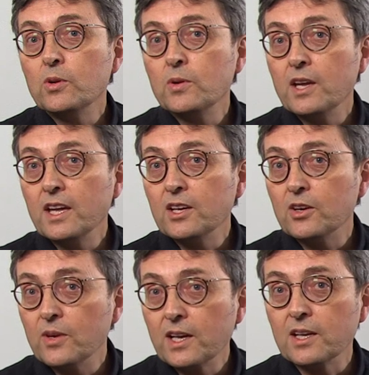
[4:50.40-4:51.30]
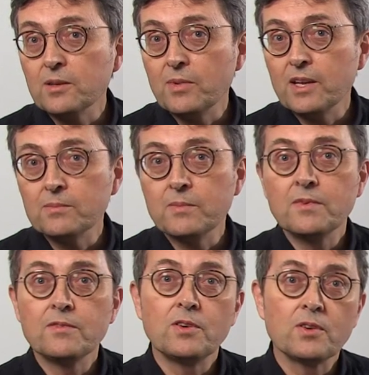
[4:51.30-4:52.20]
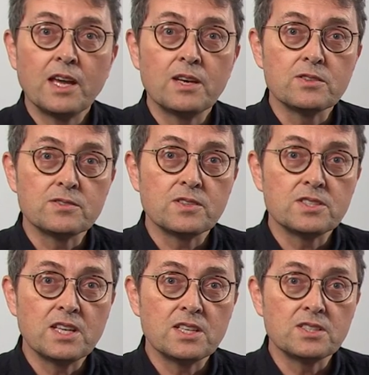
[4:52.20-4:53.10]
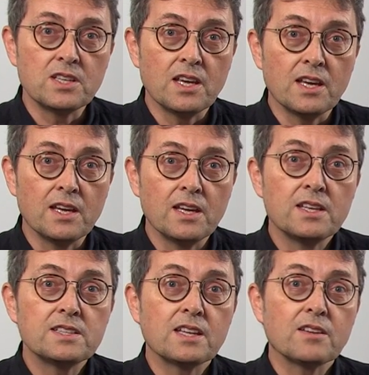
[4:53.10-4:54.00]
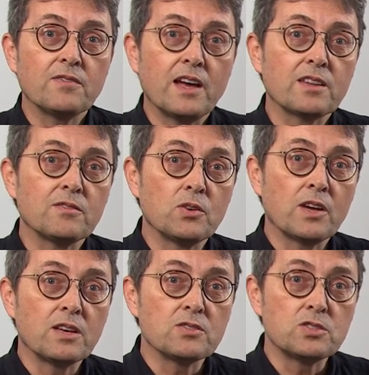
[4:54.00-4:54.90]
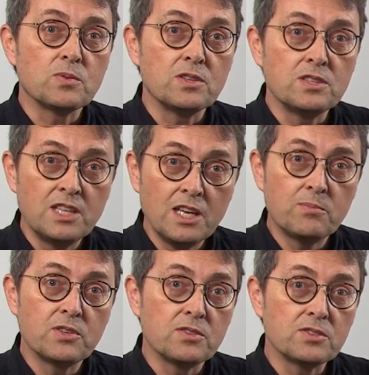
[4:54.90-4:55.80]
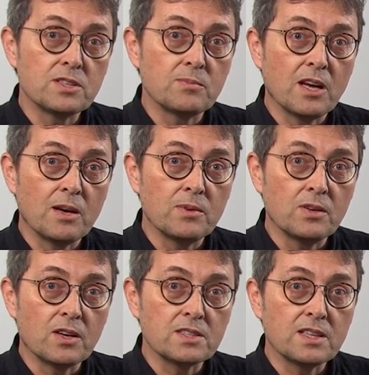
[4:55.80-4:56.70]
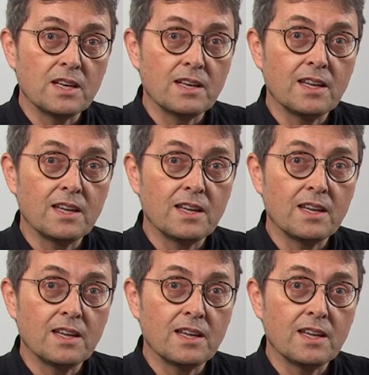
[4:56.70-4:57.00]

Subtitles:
who incorrectly blame volcanoes for the change in the air take the fact that volcanoes do indeed produce some carbon dioxide,